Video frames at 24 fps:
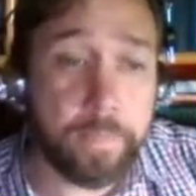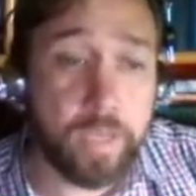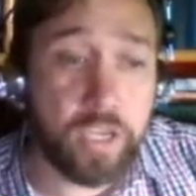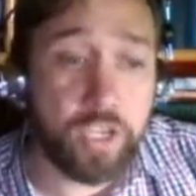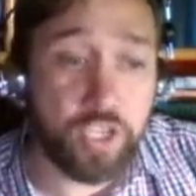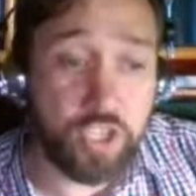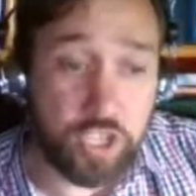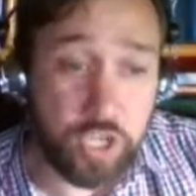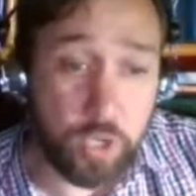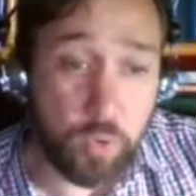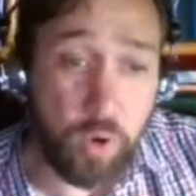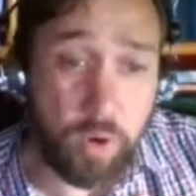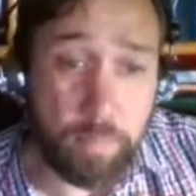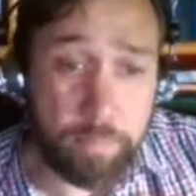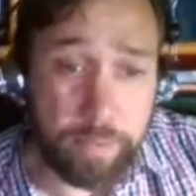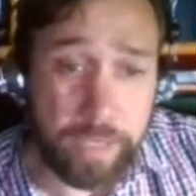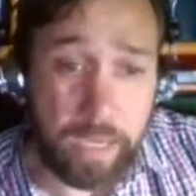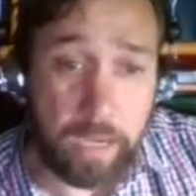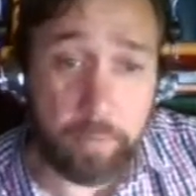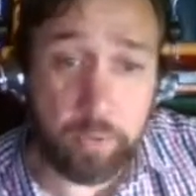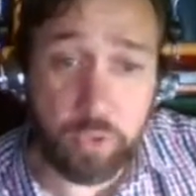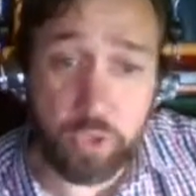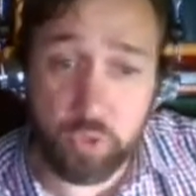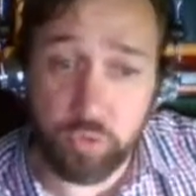she won't be
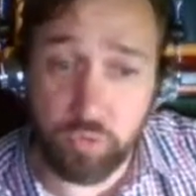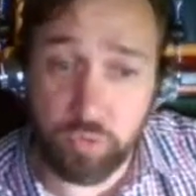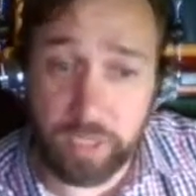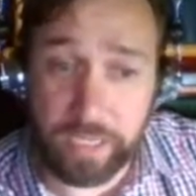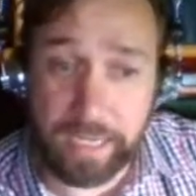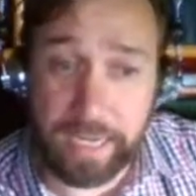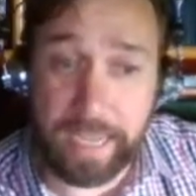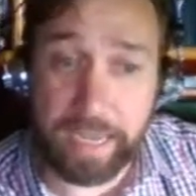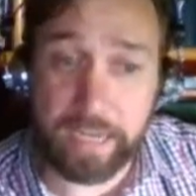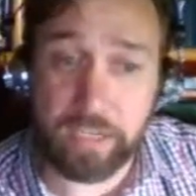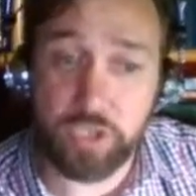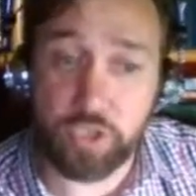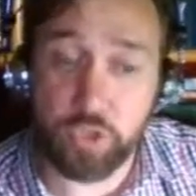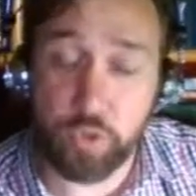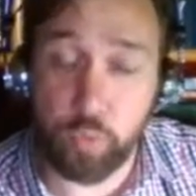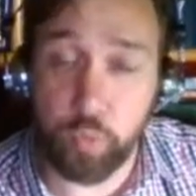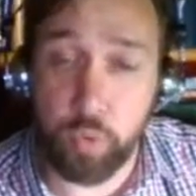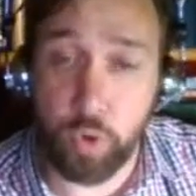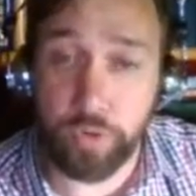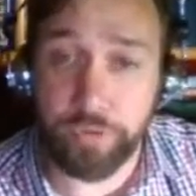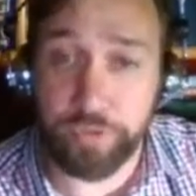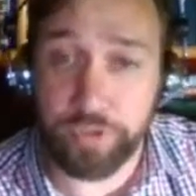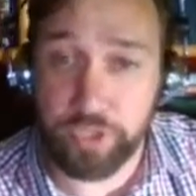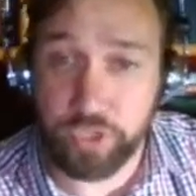able to relate to
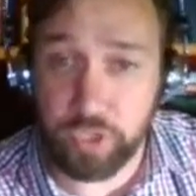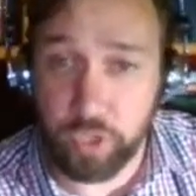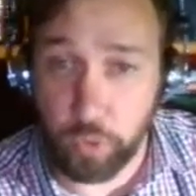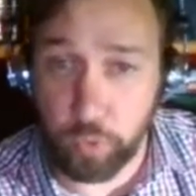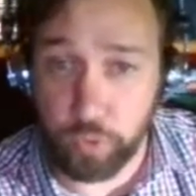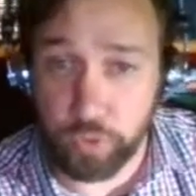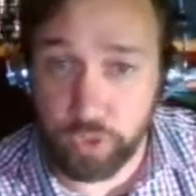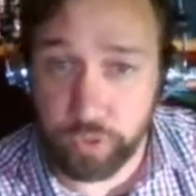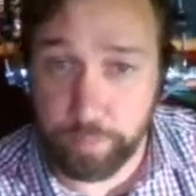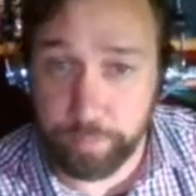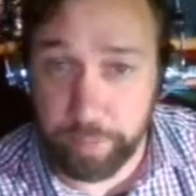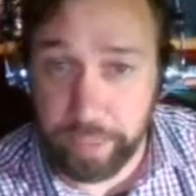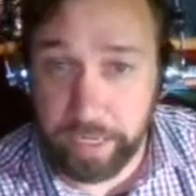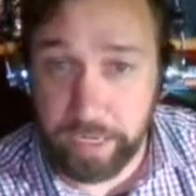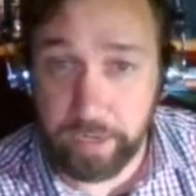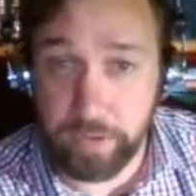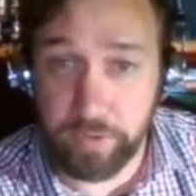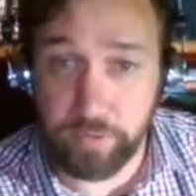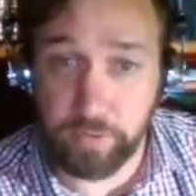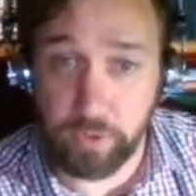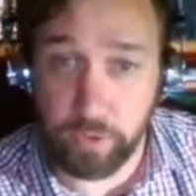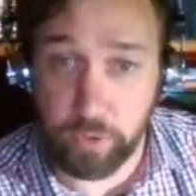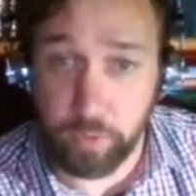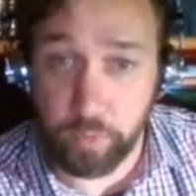what the soldier's been
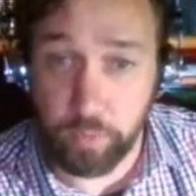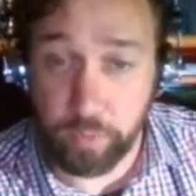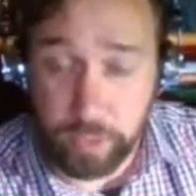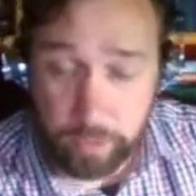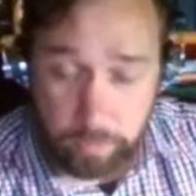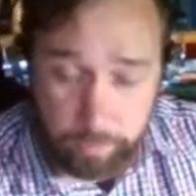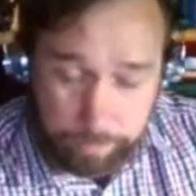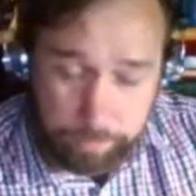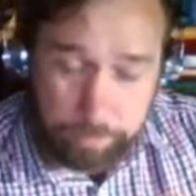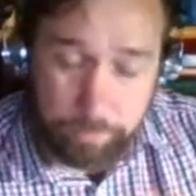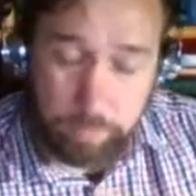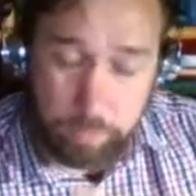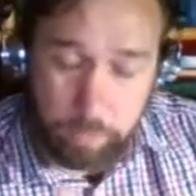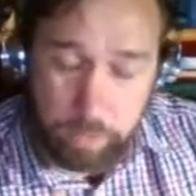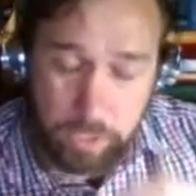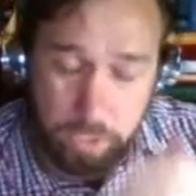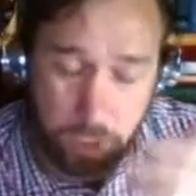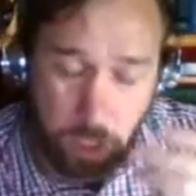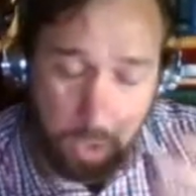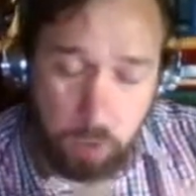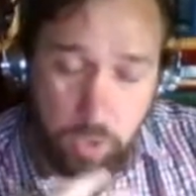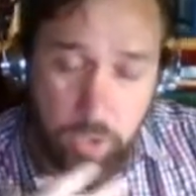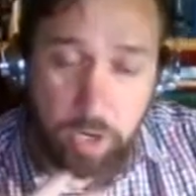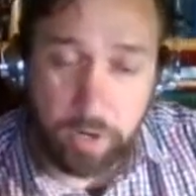through. We're
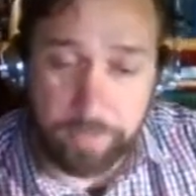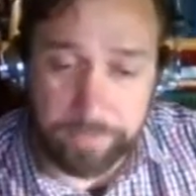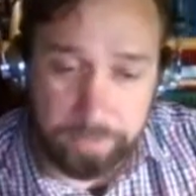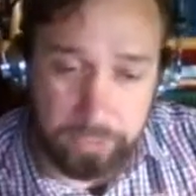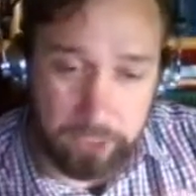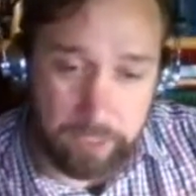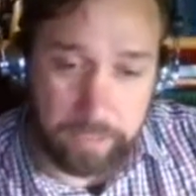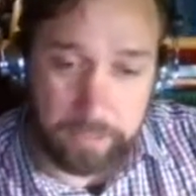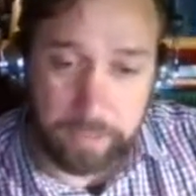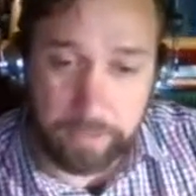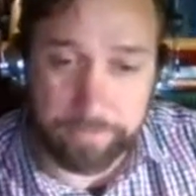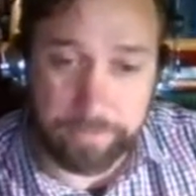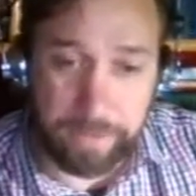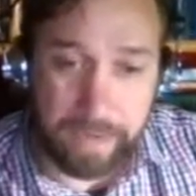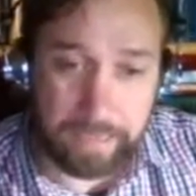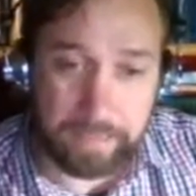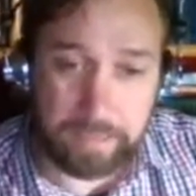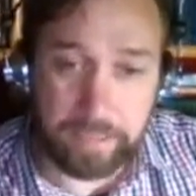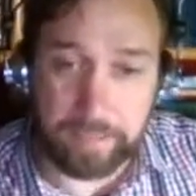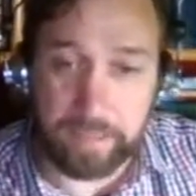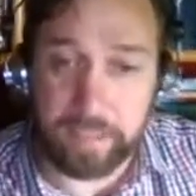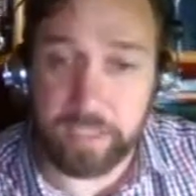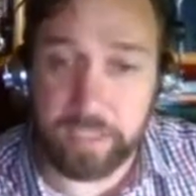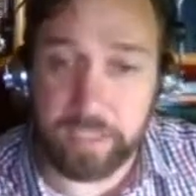going off the fact
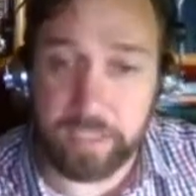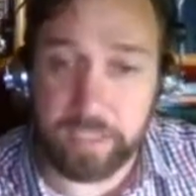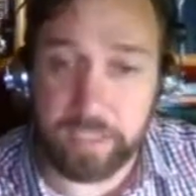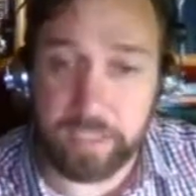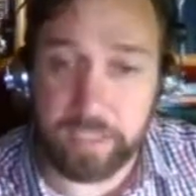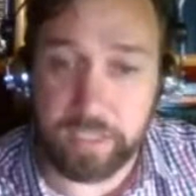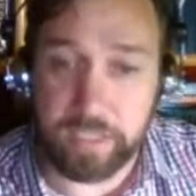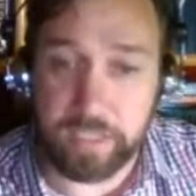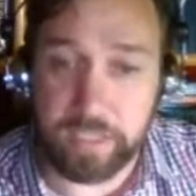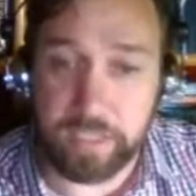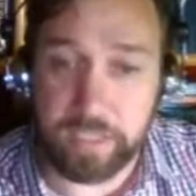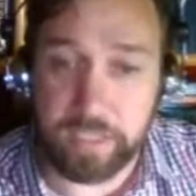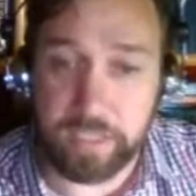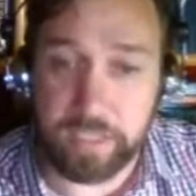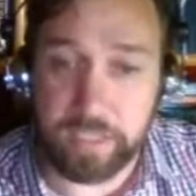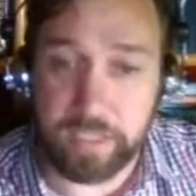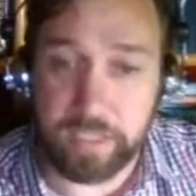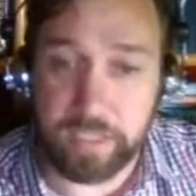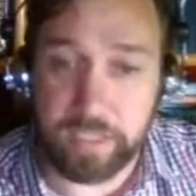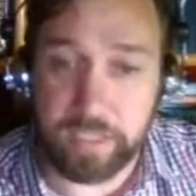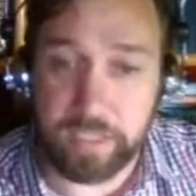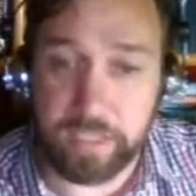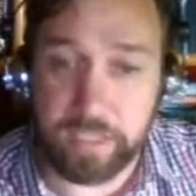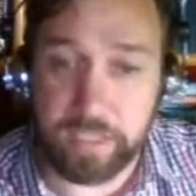that the soldier has
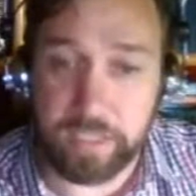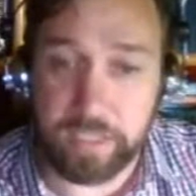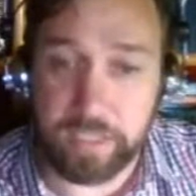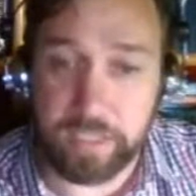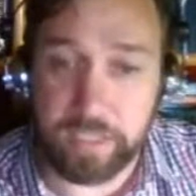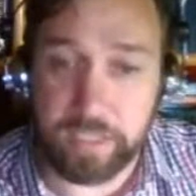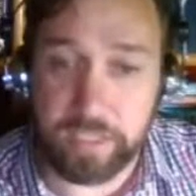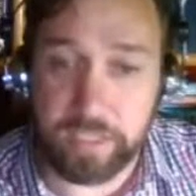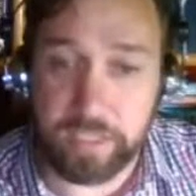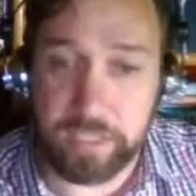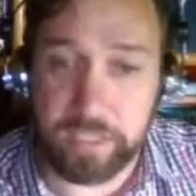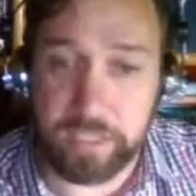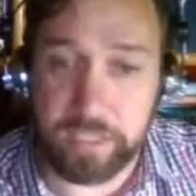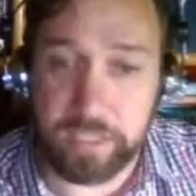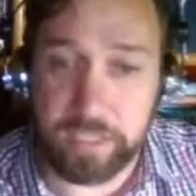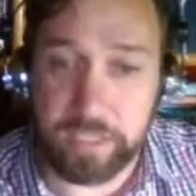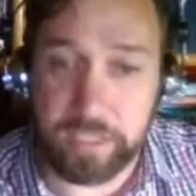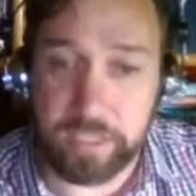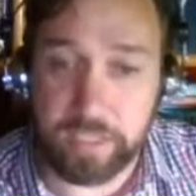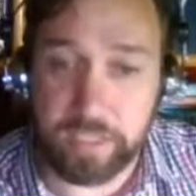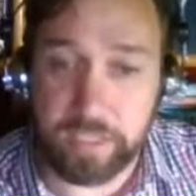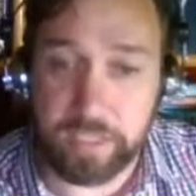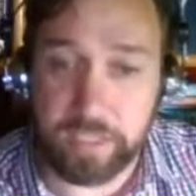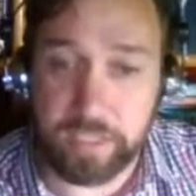PTSD or
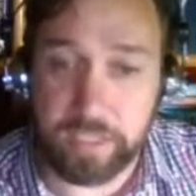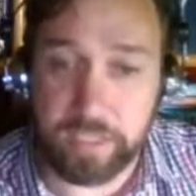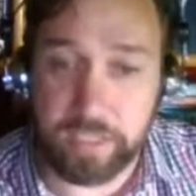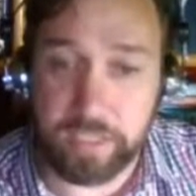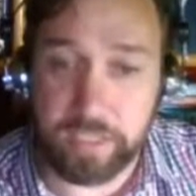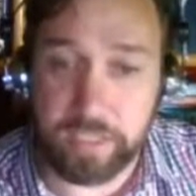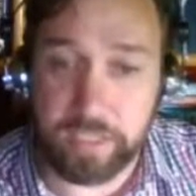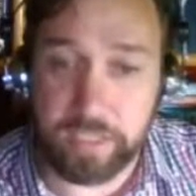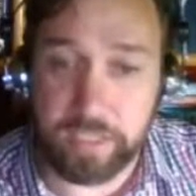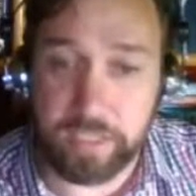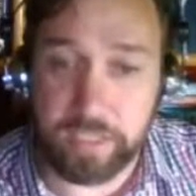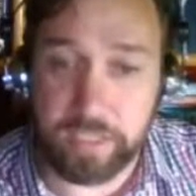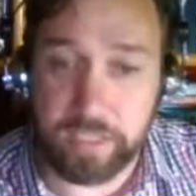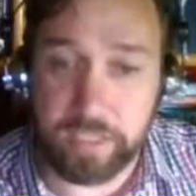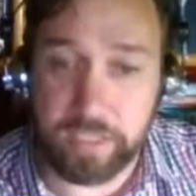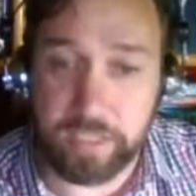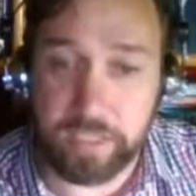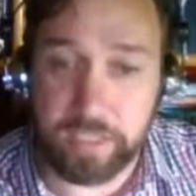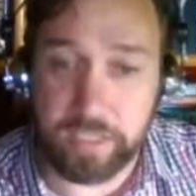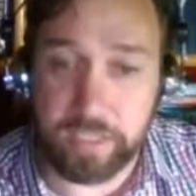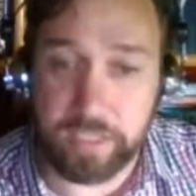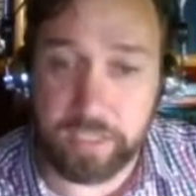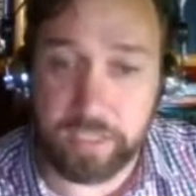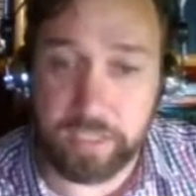has been in a
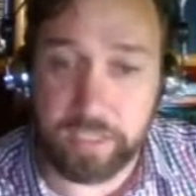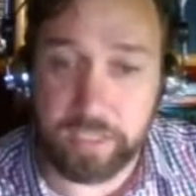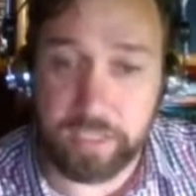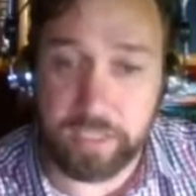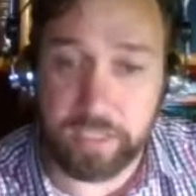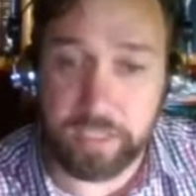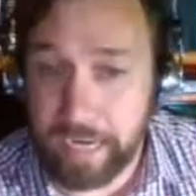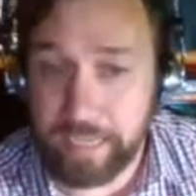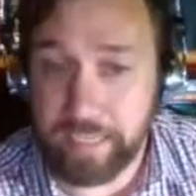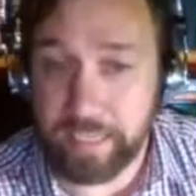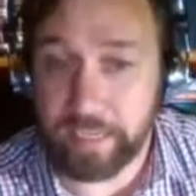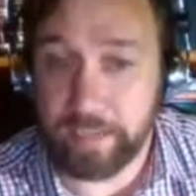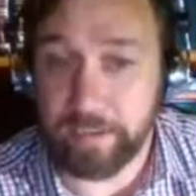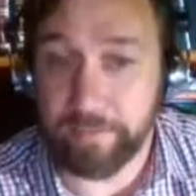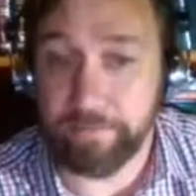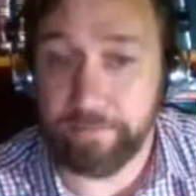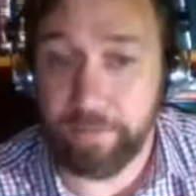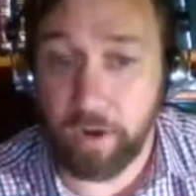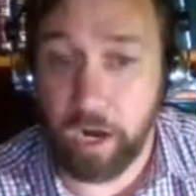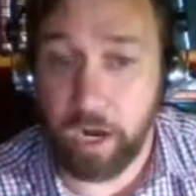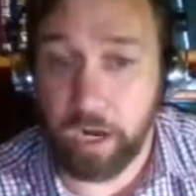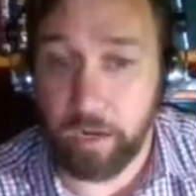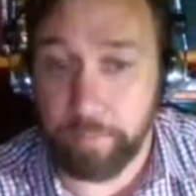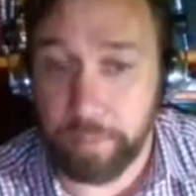very traumatic
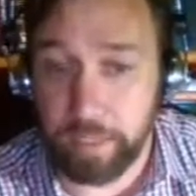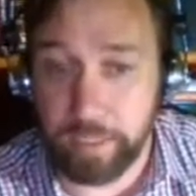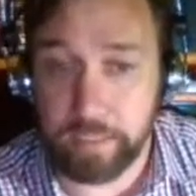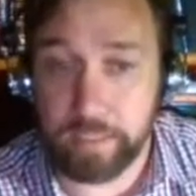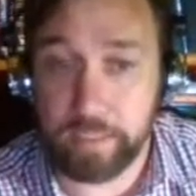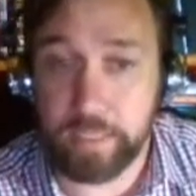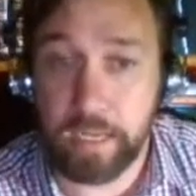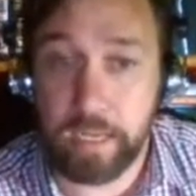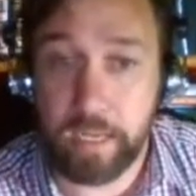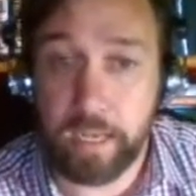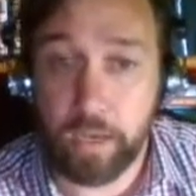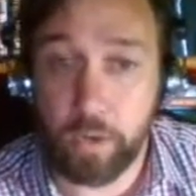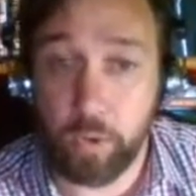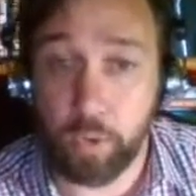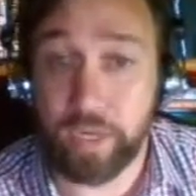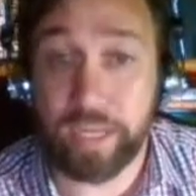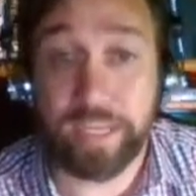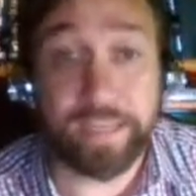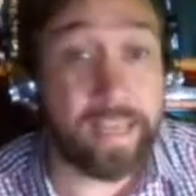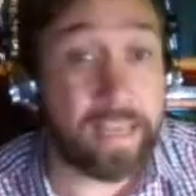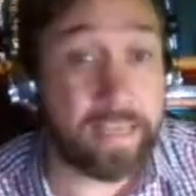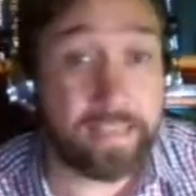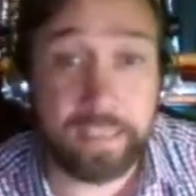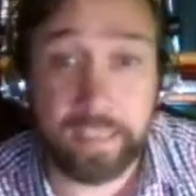environment or
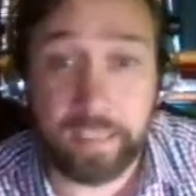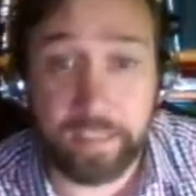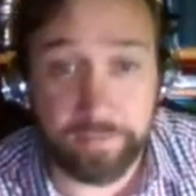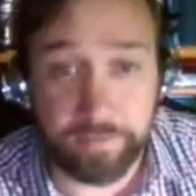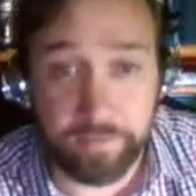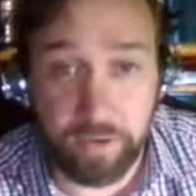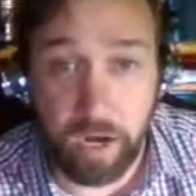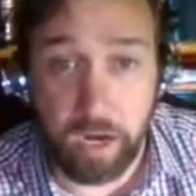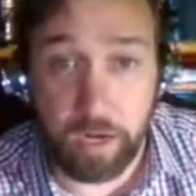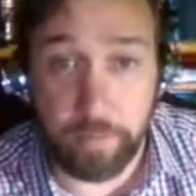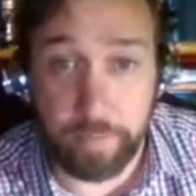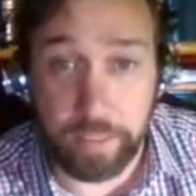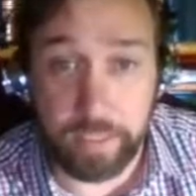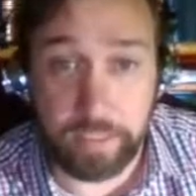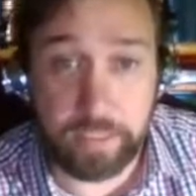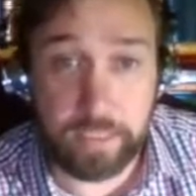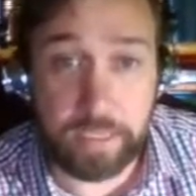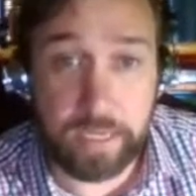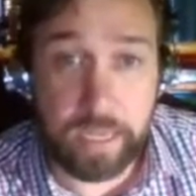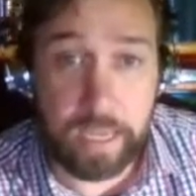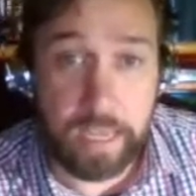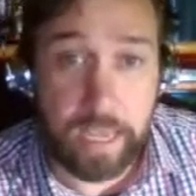kinetic environment.